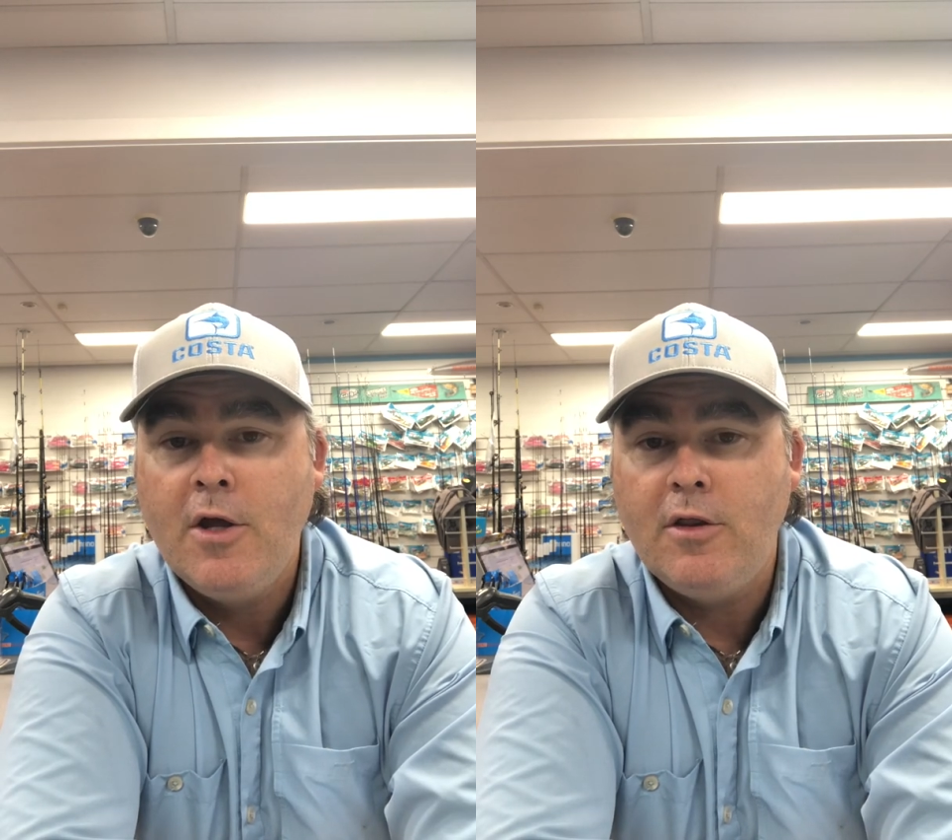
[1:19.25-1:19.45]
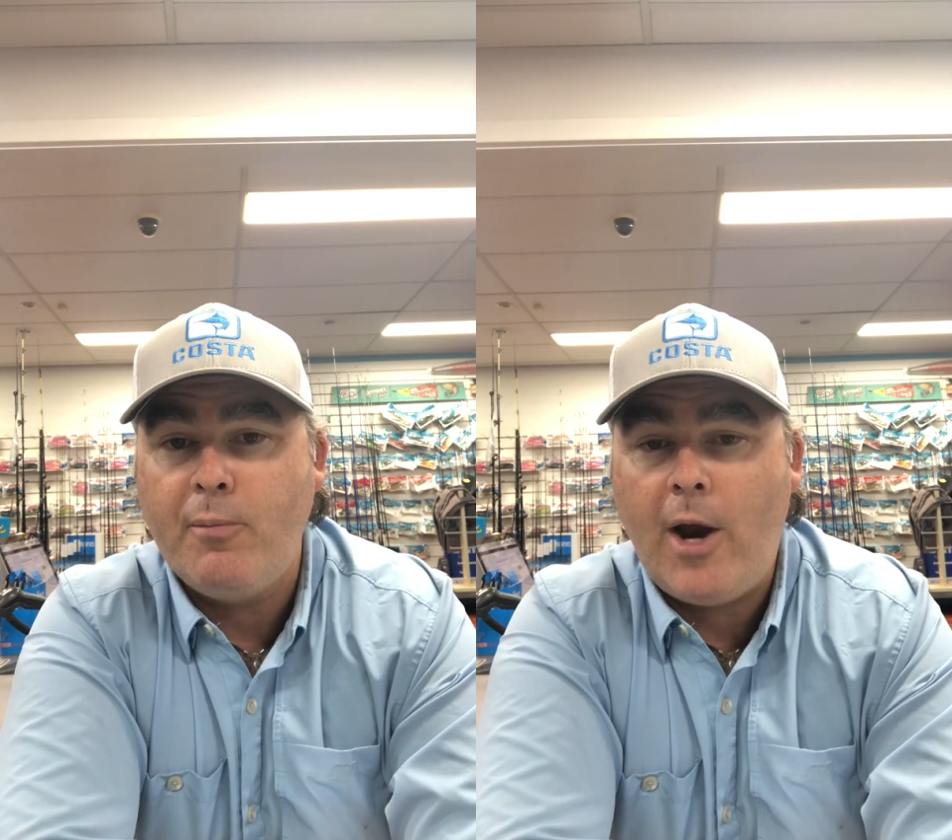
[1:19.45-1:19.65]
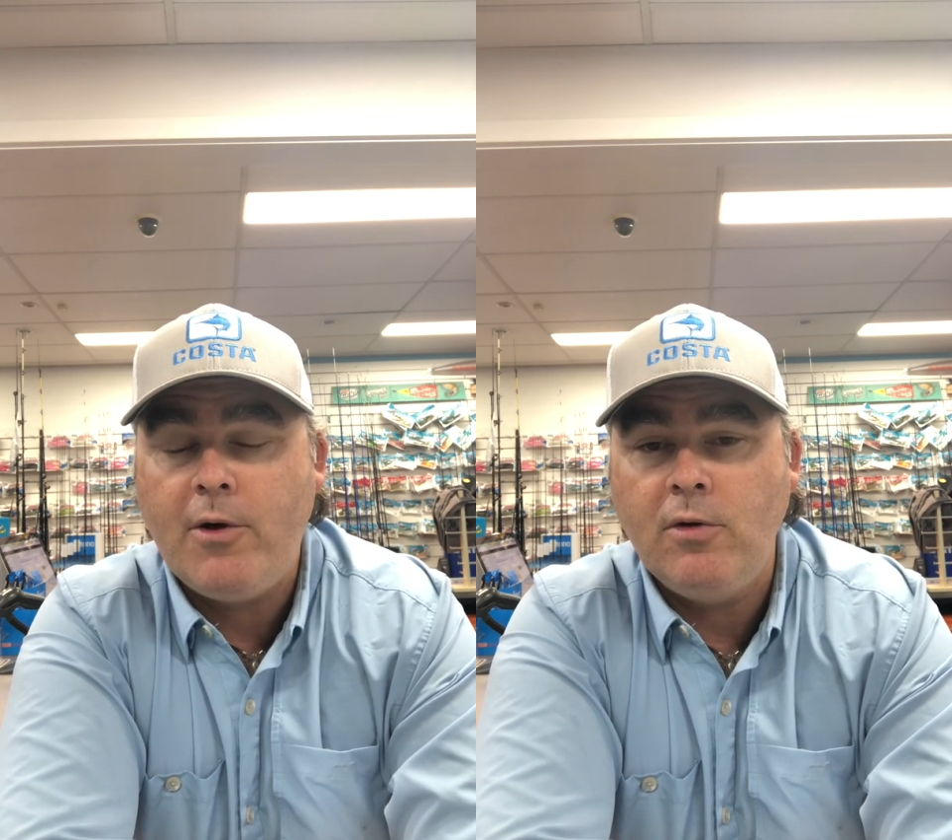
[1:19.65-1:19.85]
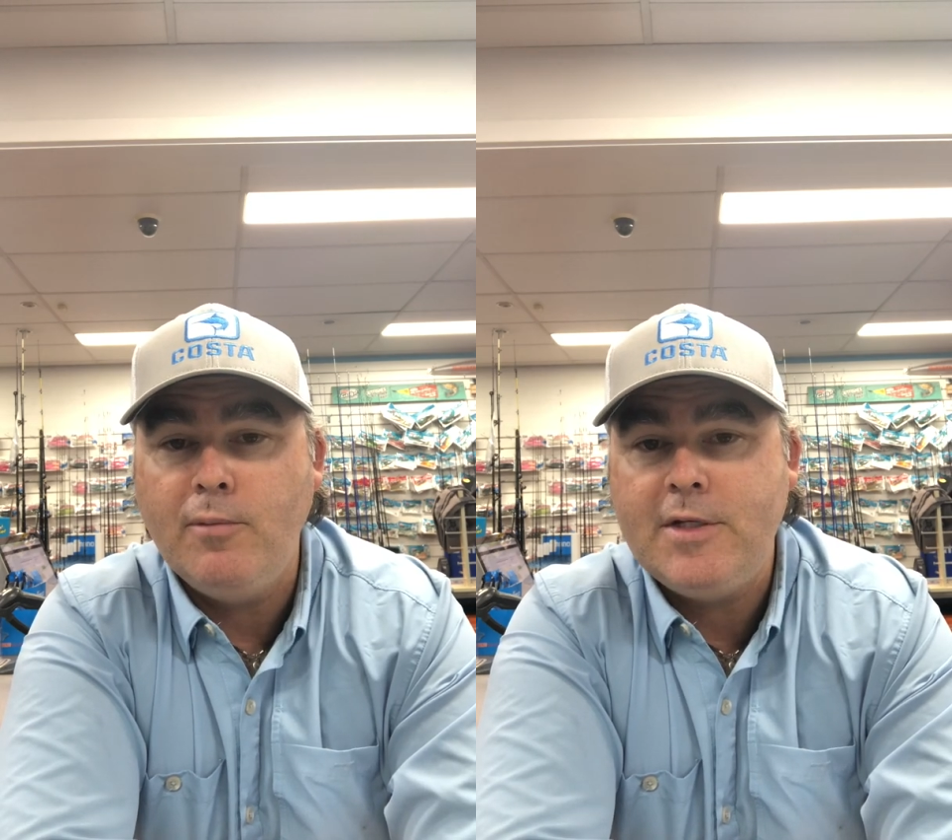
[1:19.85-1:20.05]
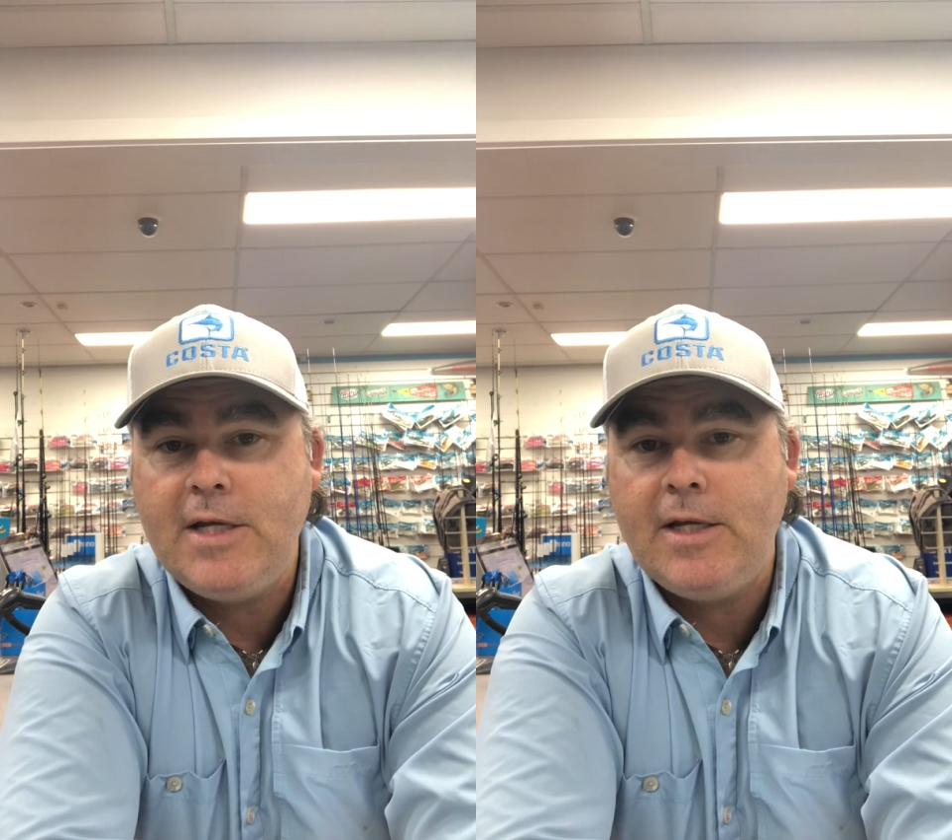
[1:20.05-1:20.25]
the Breakpool
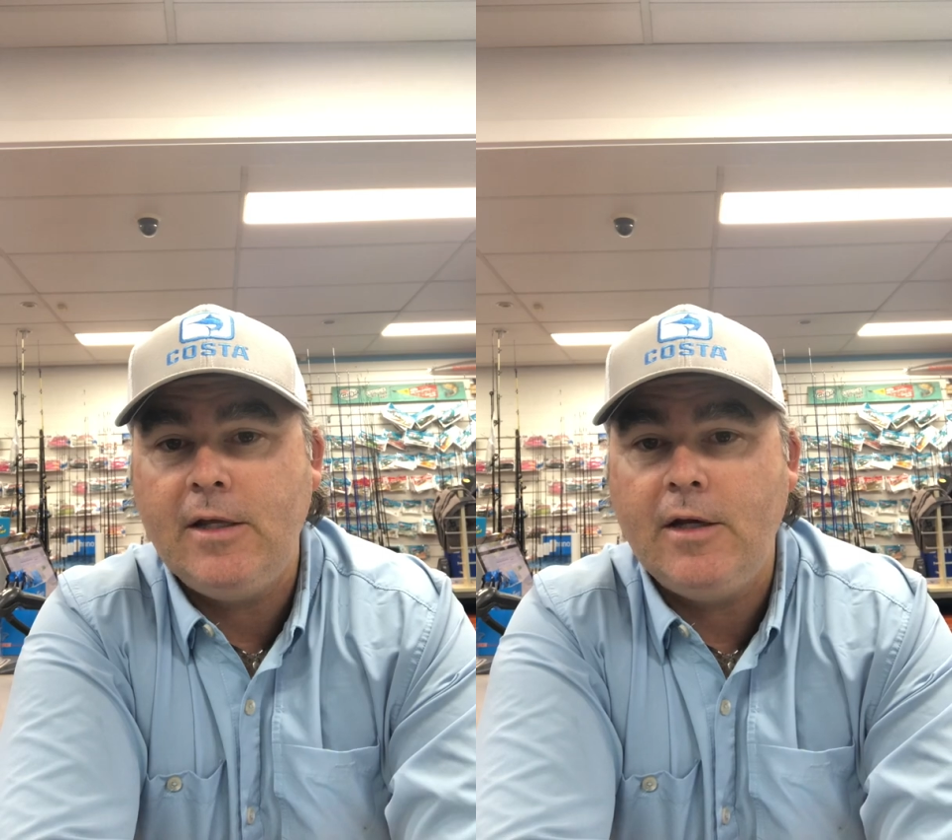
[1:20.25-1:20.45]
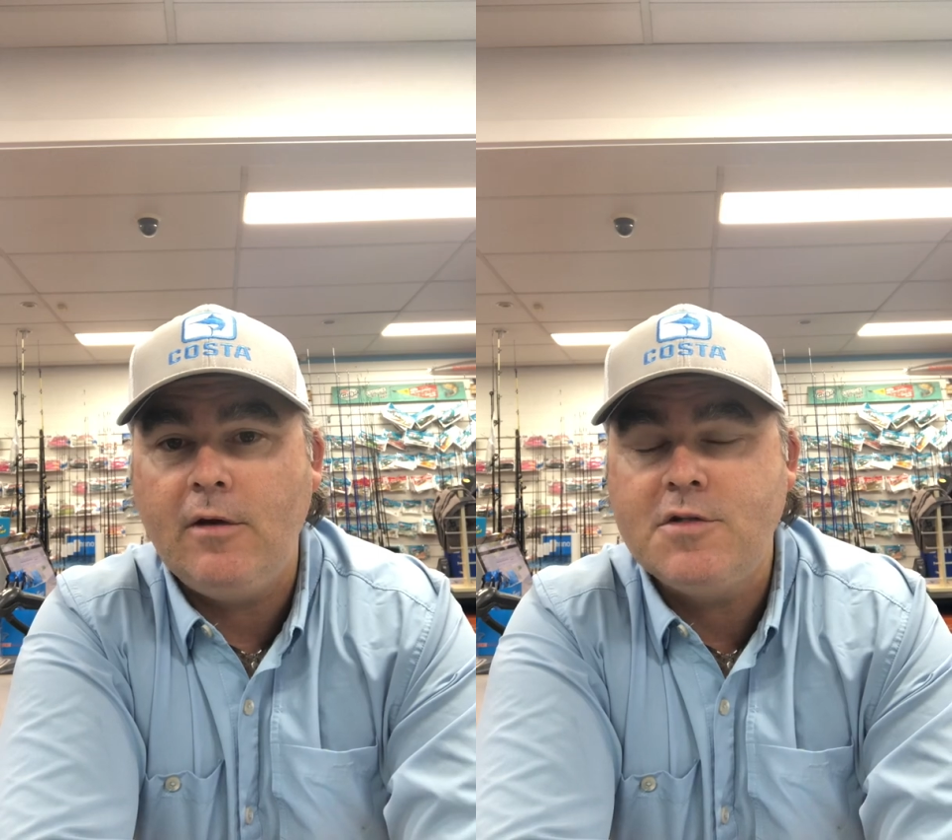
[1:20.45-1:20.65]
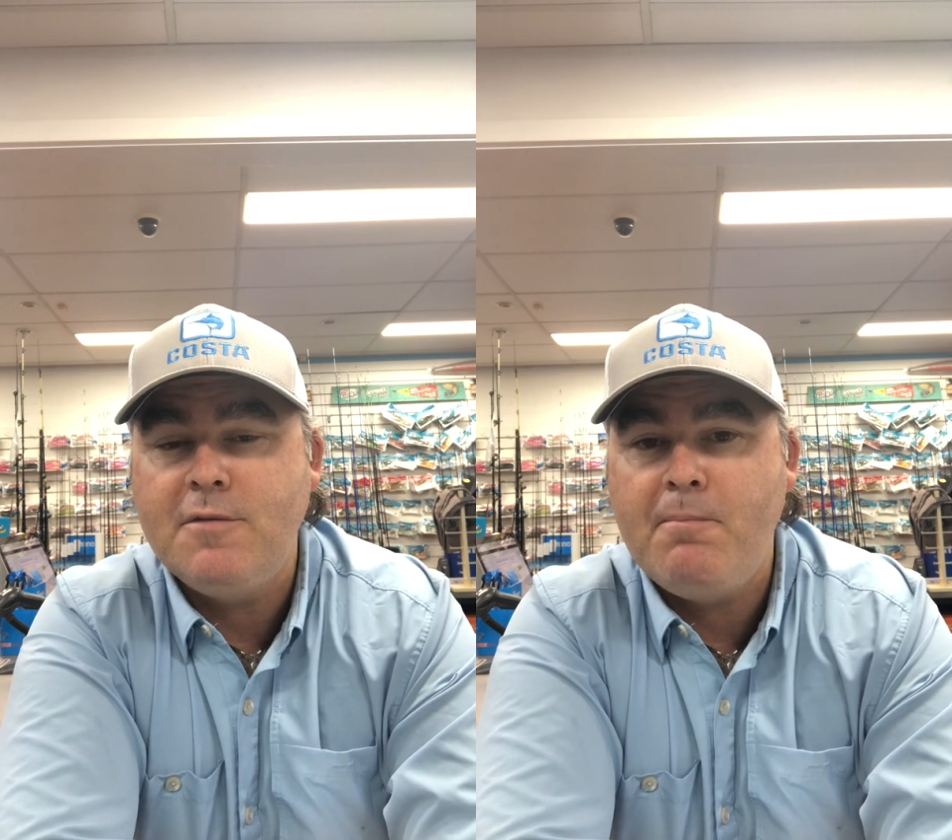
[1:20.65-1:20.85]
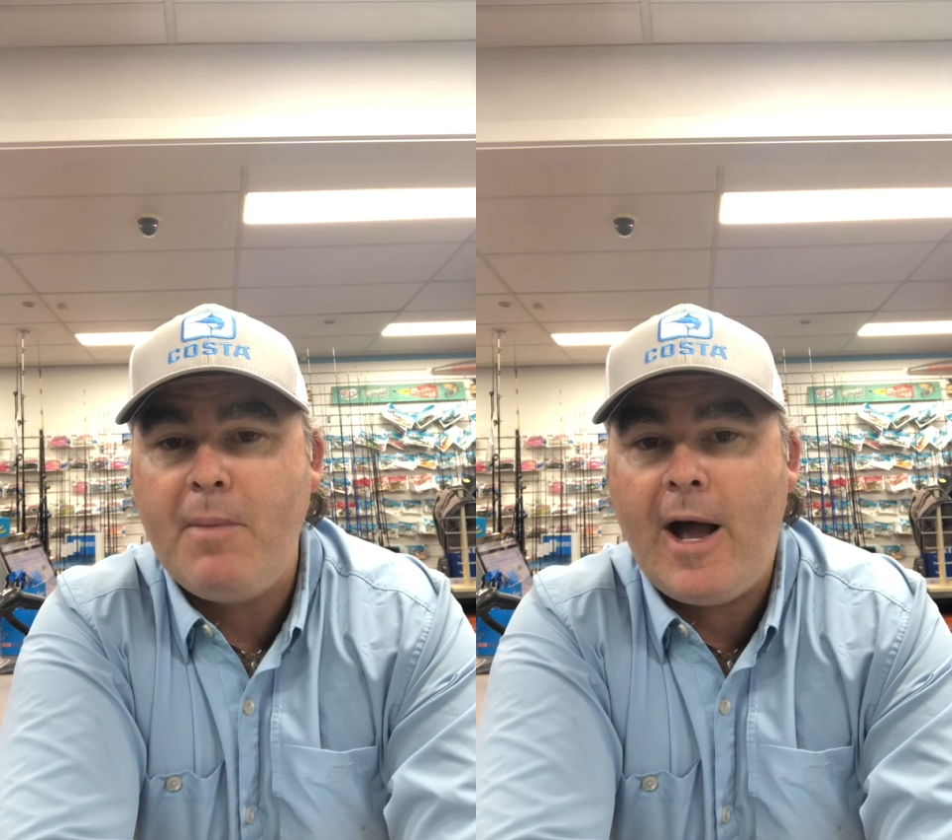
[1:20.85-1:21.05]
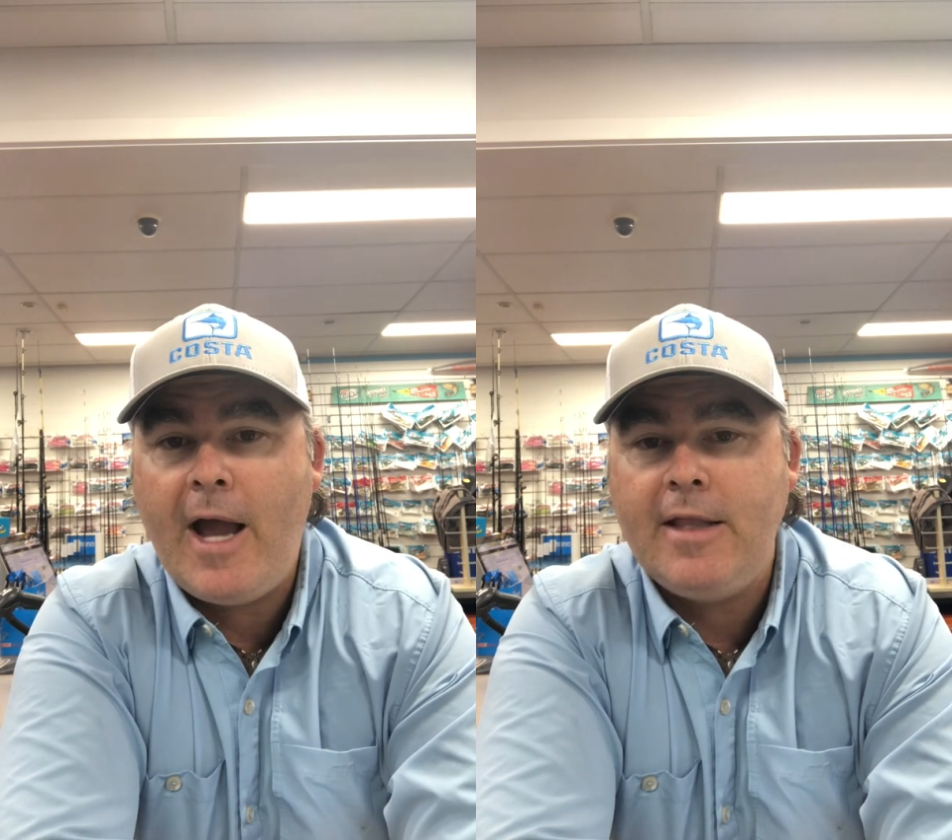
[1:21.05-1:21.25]
in particular at Nelson
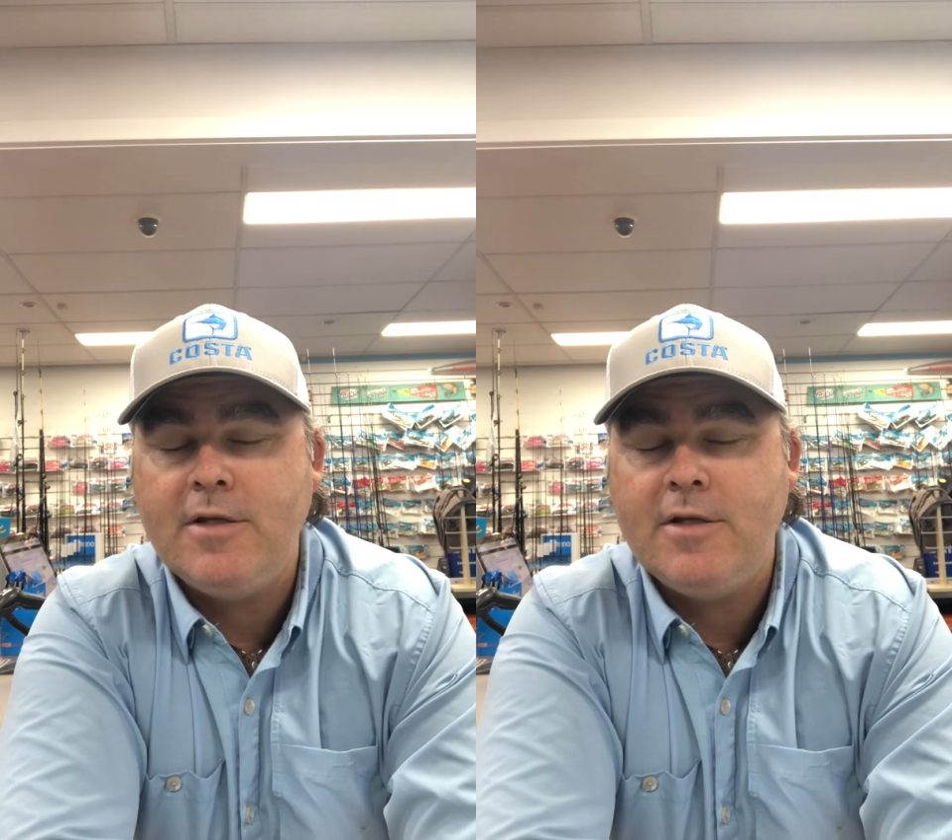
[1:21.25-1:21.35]
Bay,